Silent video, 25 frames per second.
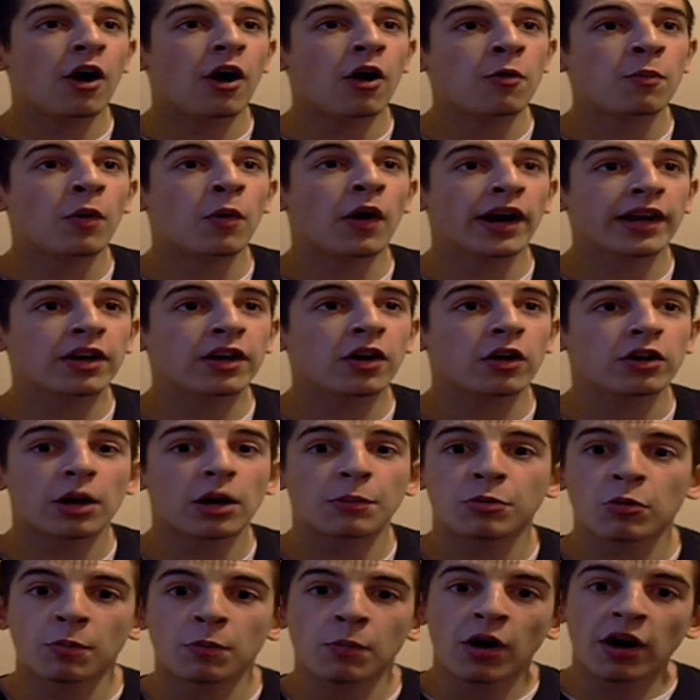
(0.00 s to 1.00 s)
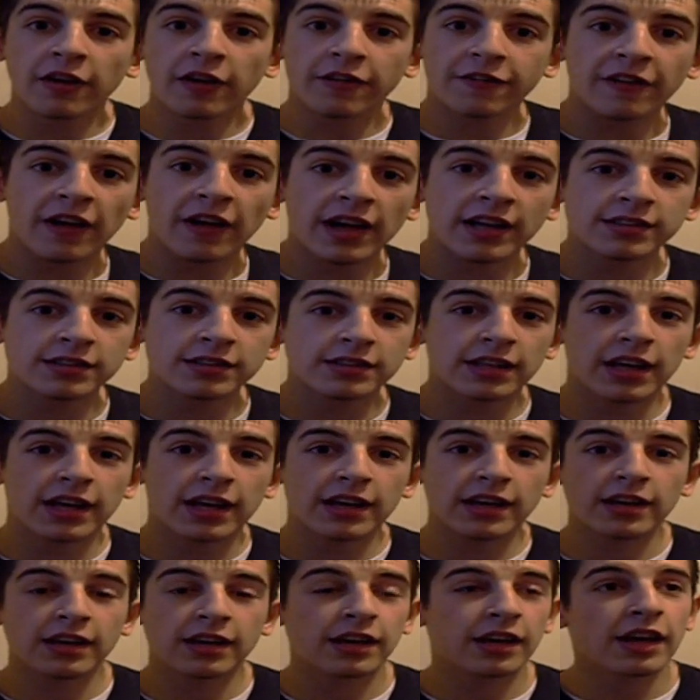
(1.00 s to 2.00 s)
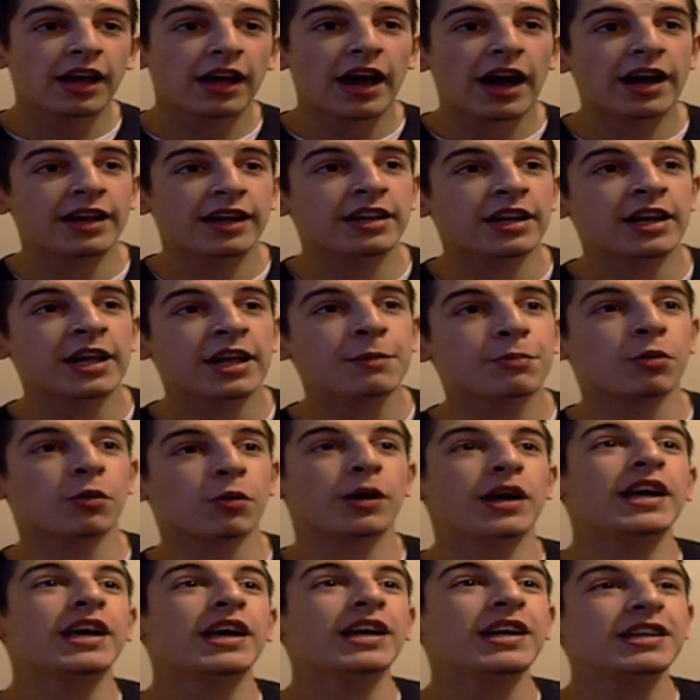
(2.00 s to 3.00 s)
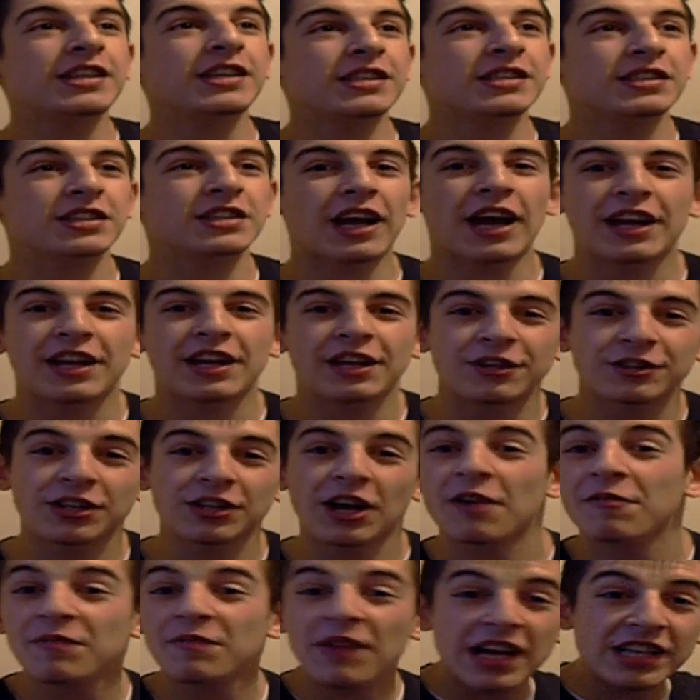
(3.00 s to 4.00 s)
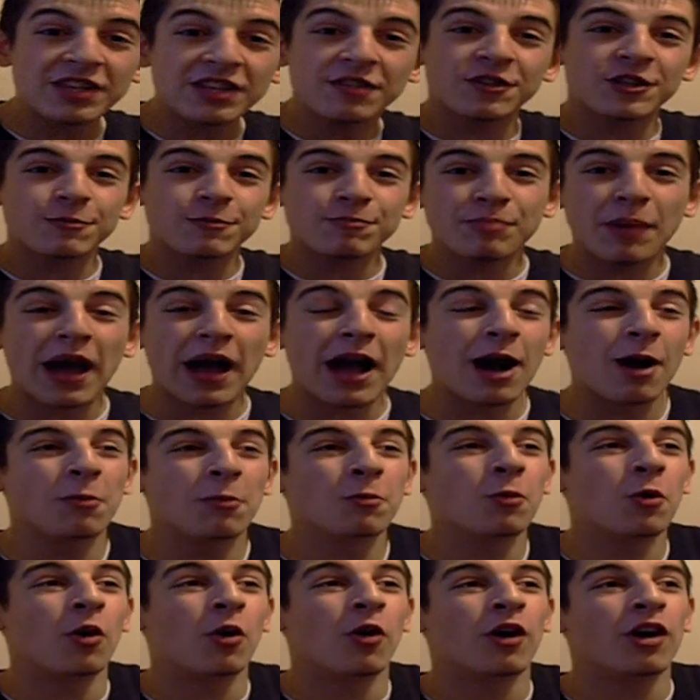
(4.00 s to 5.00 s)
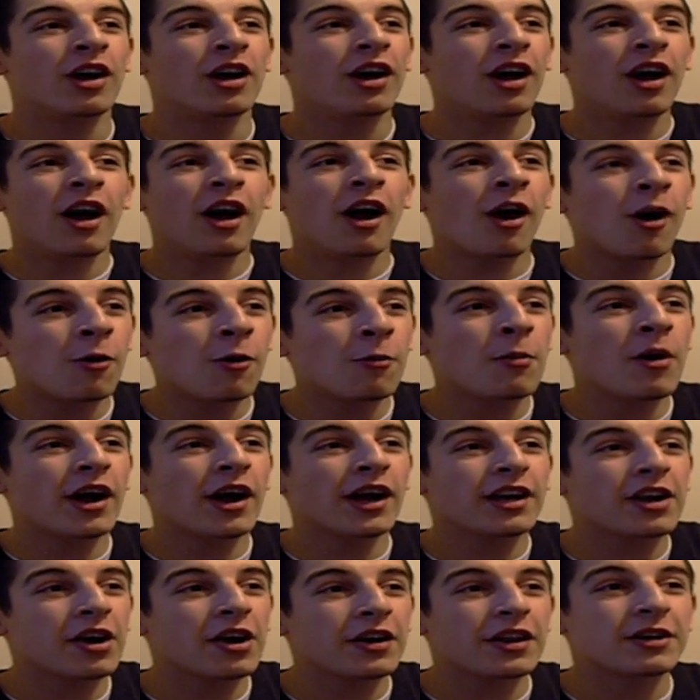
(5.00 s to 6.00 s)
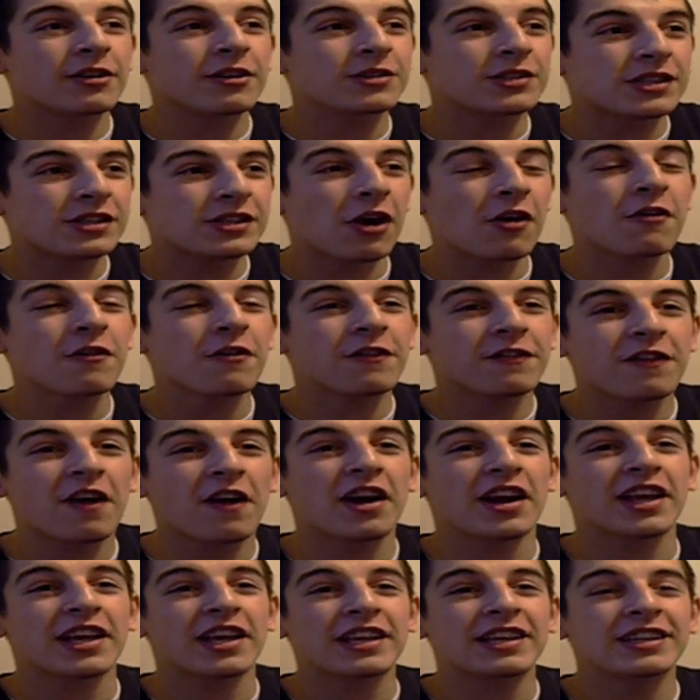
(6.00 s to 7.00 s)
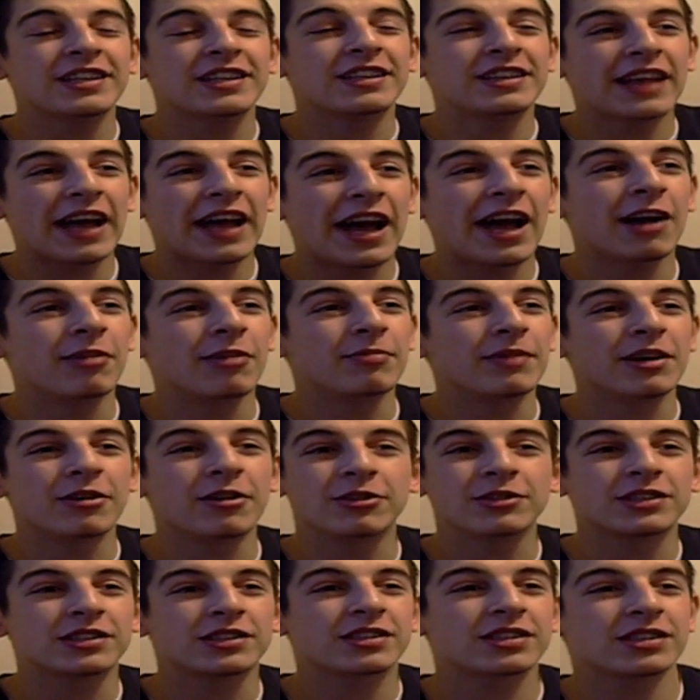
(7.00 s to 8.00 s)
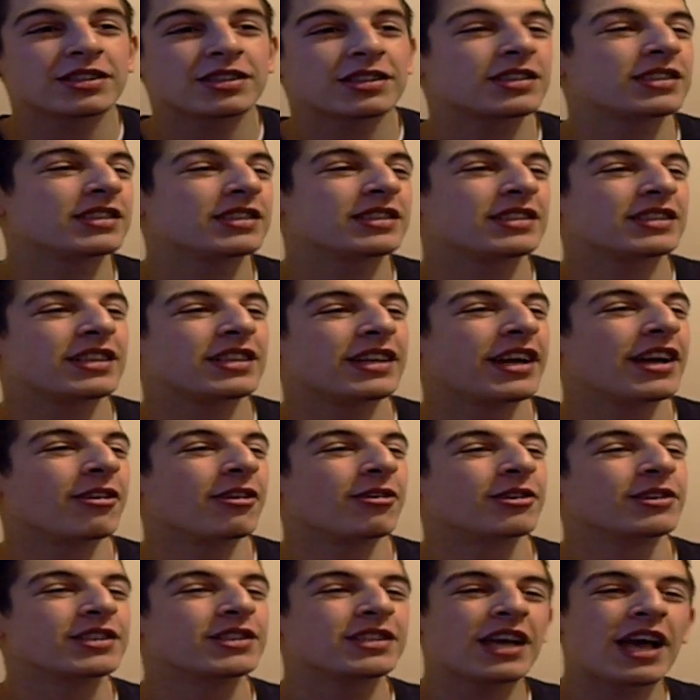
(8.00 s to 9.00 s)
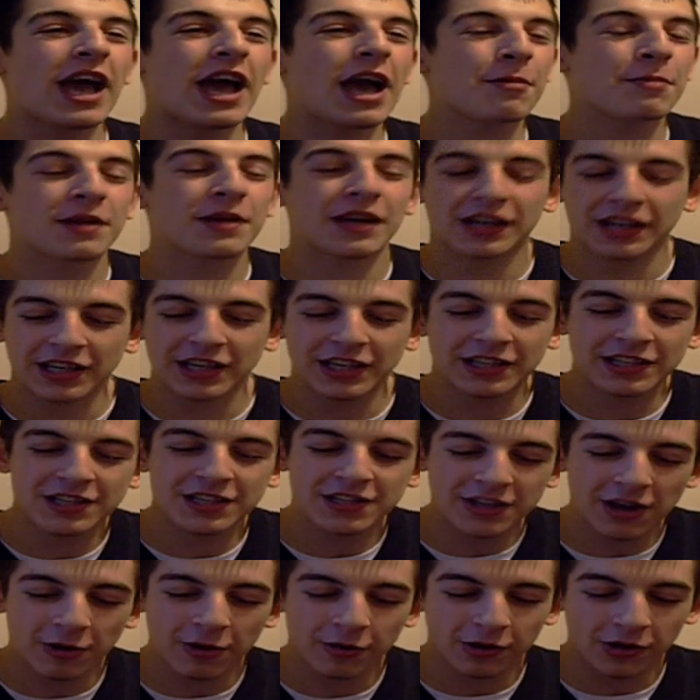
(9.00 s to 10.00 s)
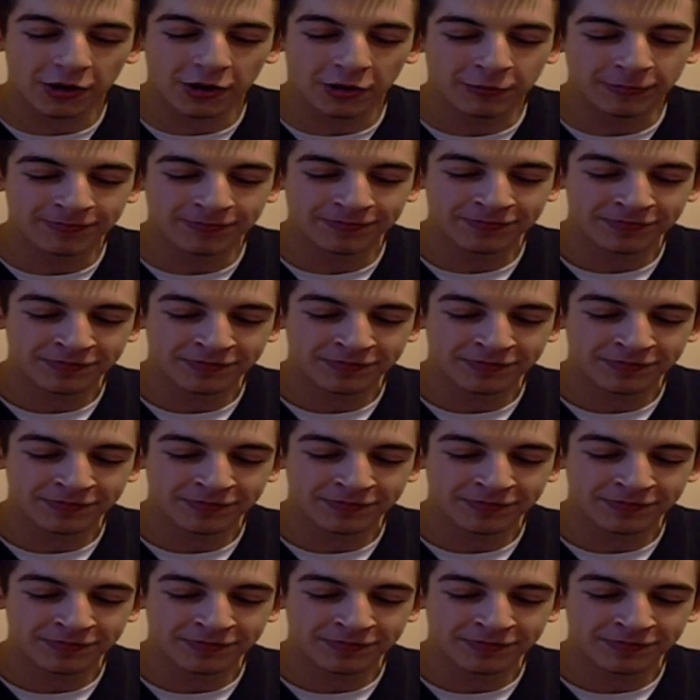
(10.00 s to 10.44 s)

Oh my god, I brought my fans there, and then he brought his, and it was like a massive spam war. Oh my god, it was so funny. Damn, it was epically so cool.